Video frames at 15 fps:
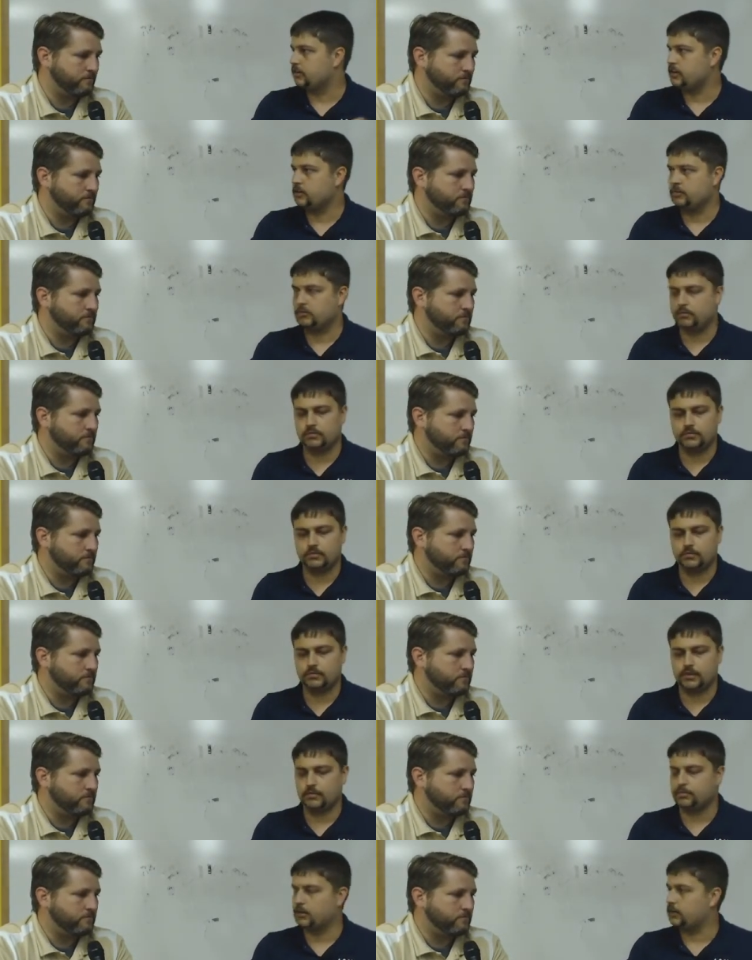Speaker 1: radio
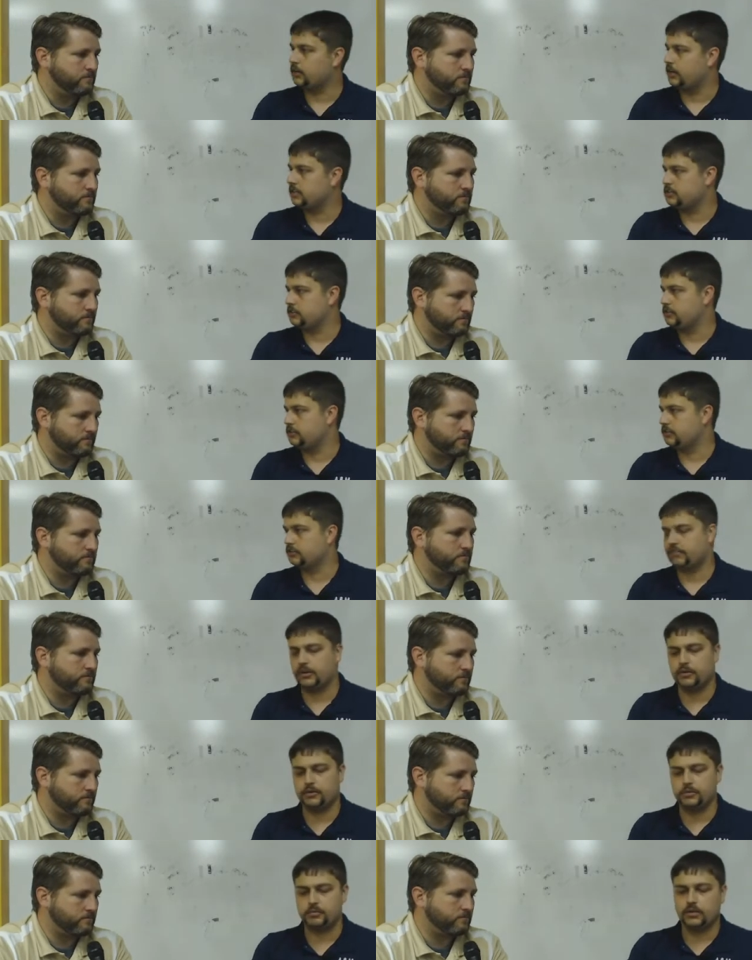uh, broadcast into your
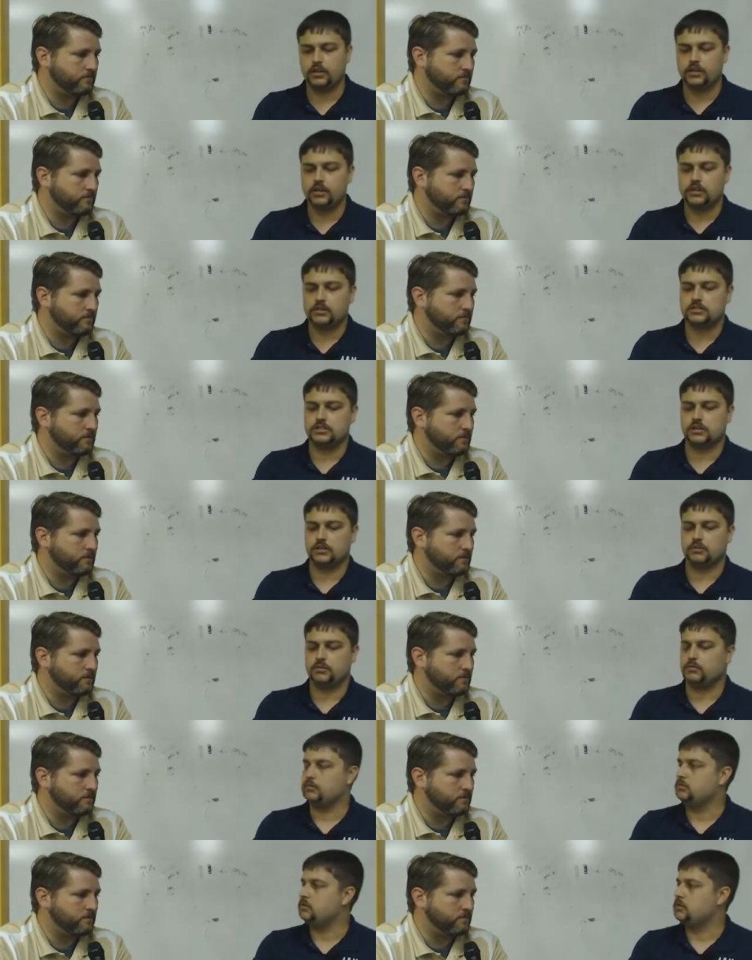phone,
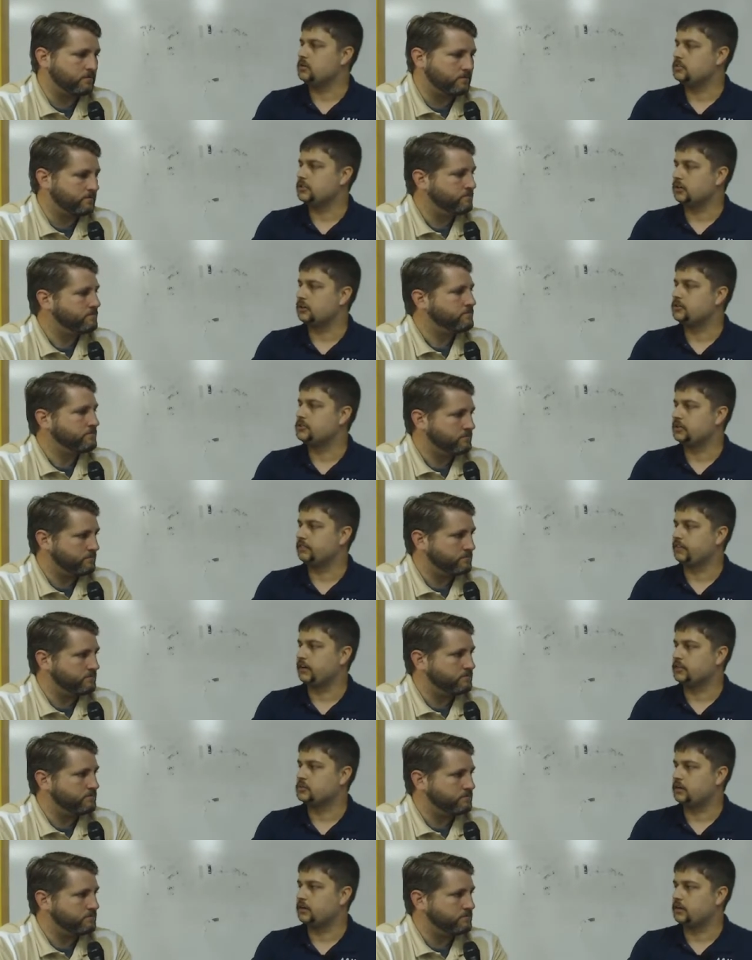so you can charge your
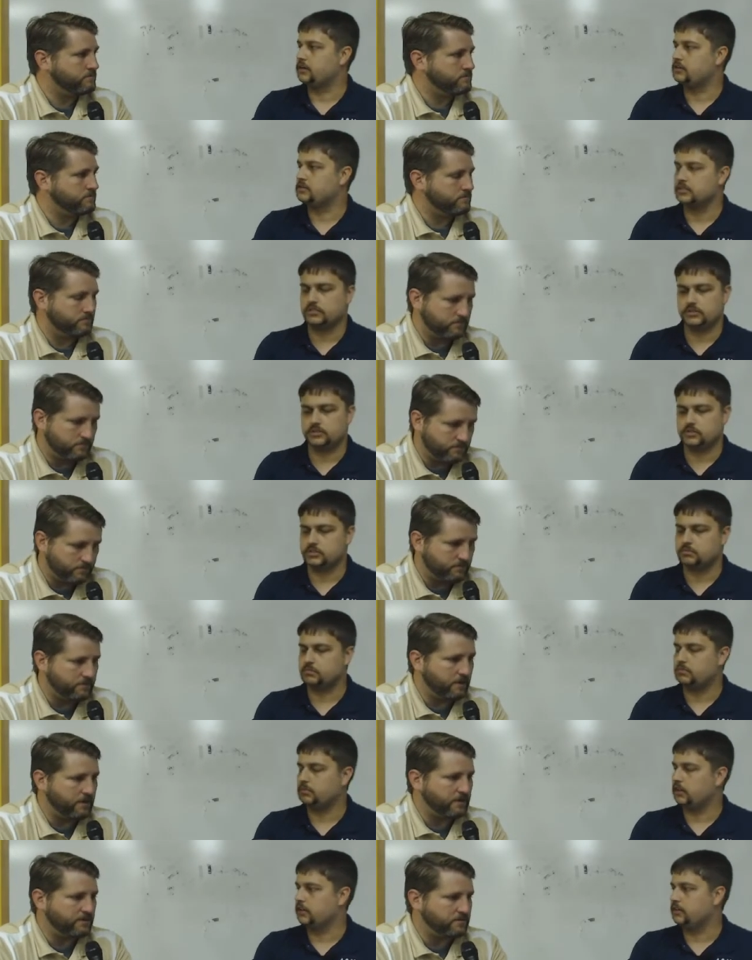device while you're using it. So just
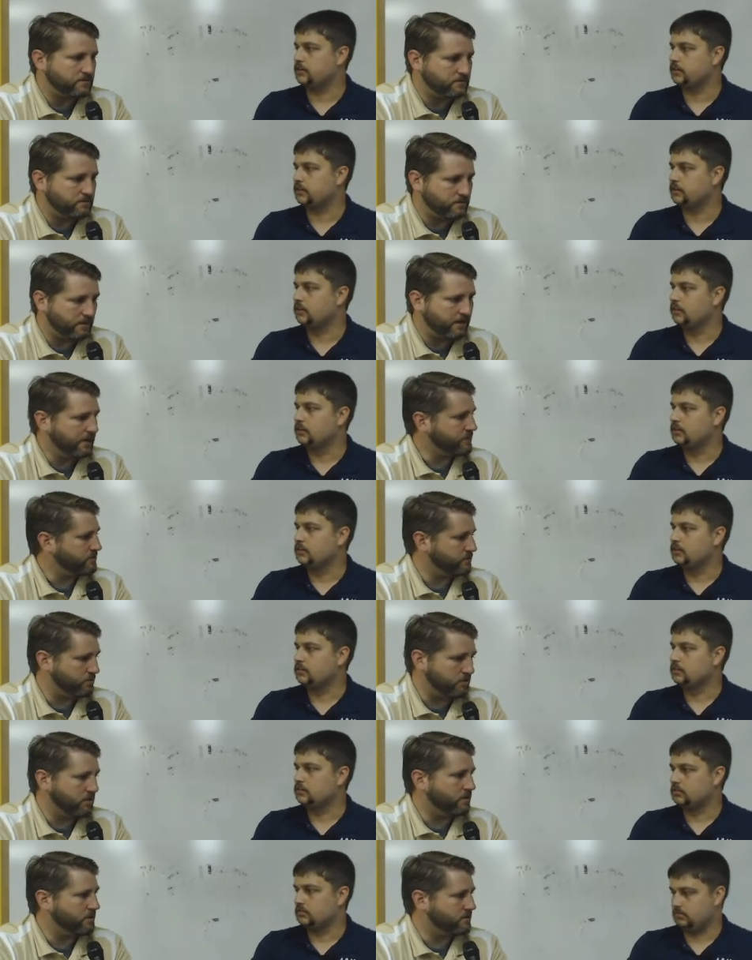nice. plug in your
Speaker 2: an extra
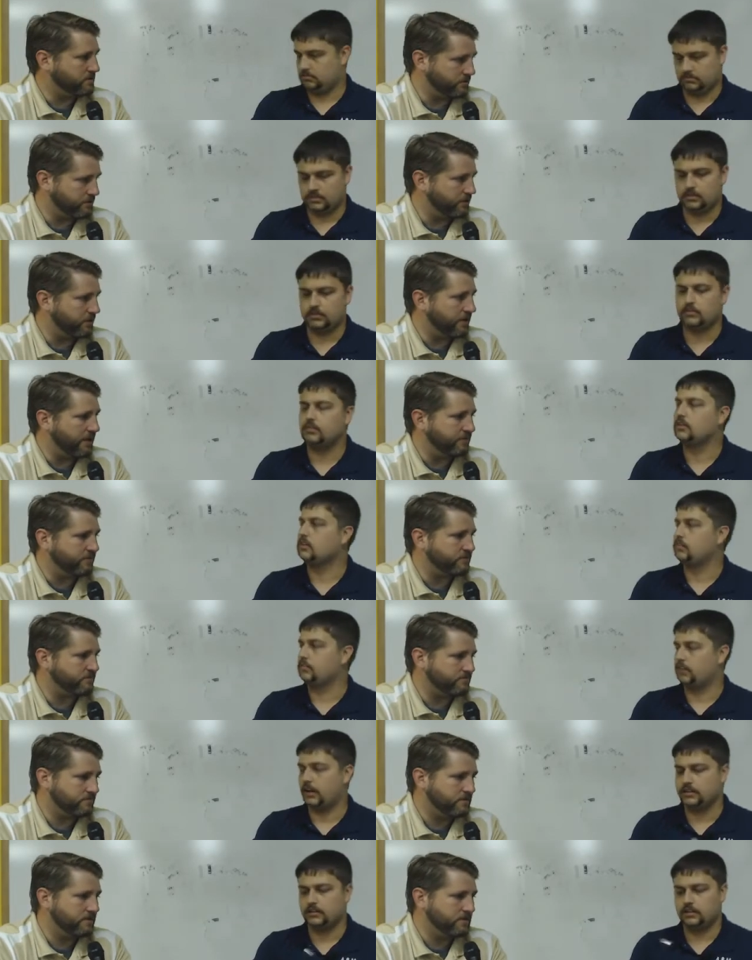plug so that you have it.
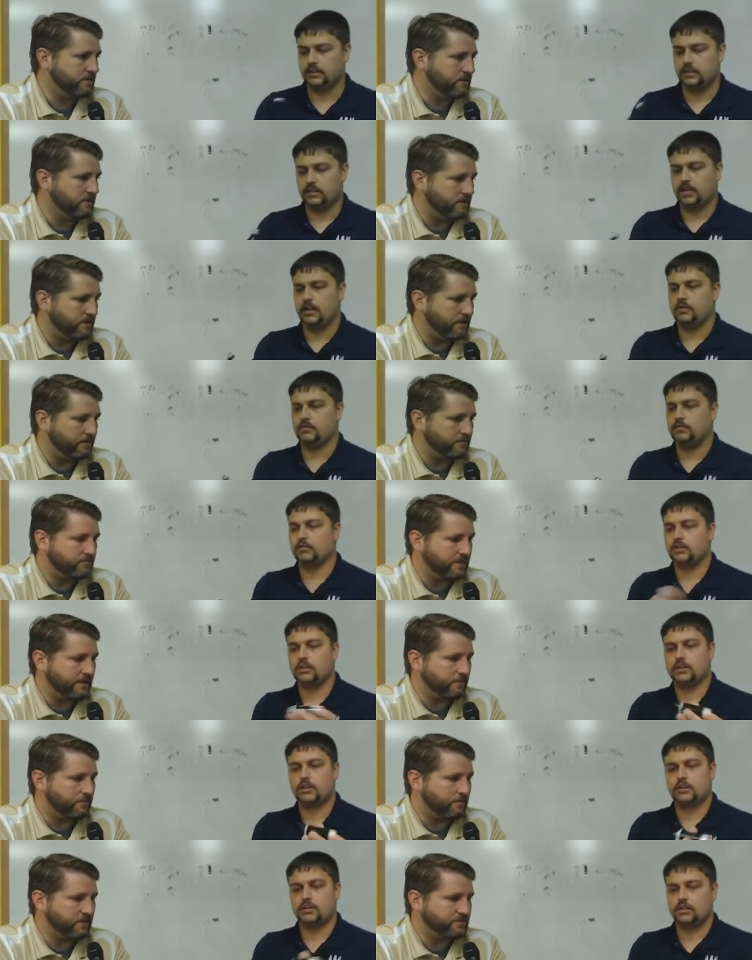Right. And yep,
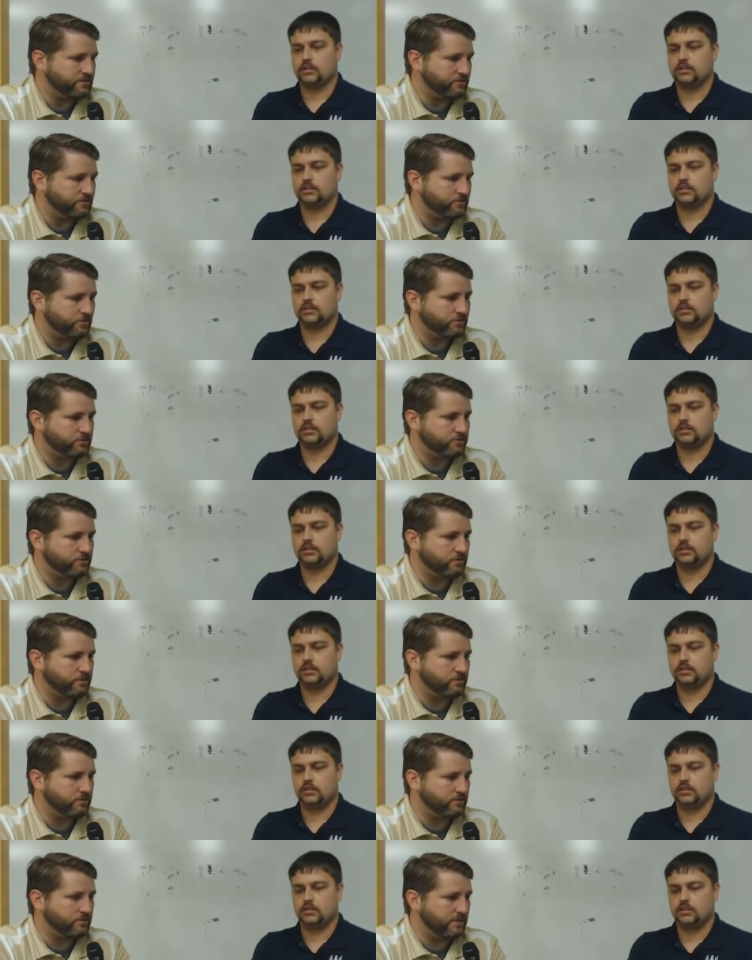taking place of your charger that,
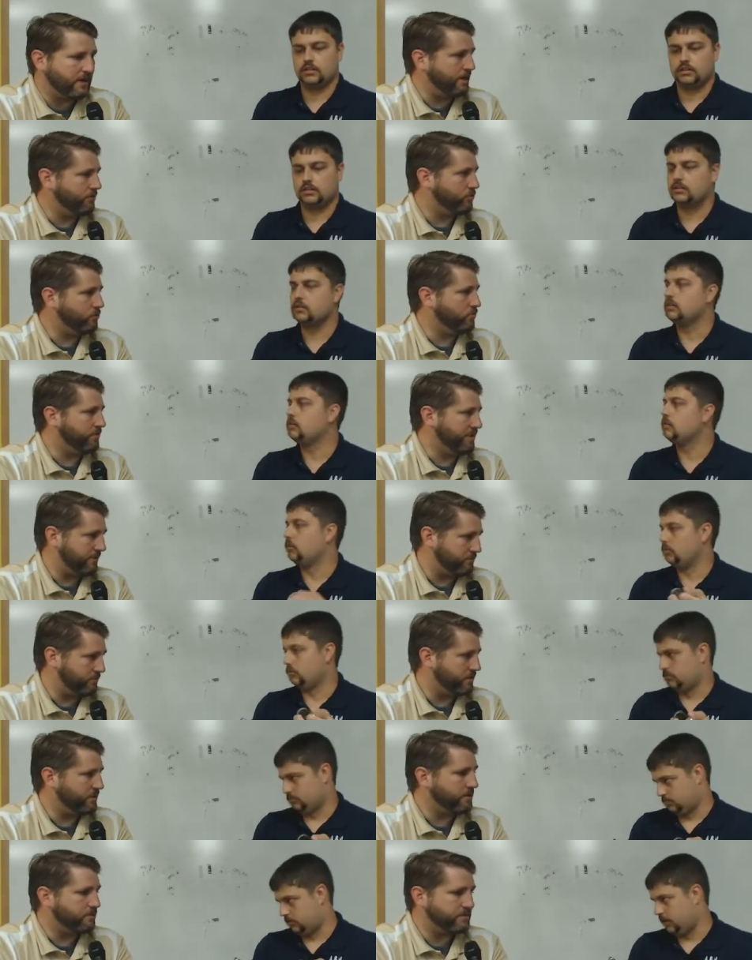you, that I normally have
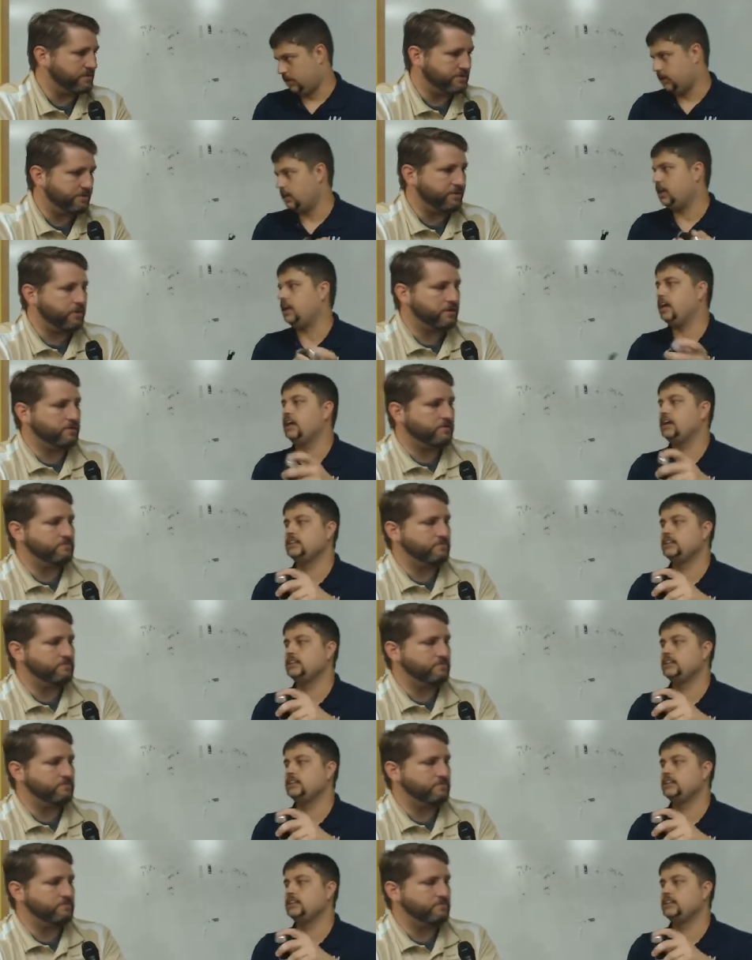plugged in my serial lighter.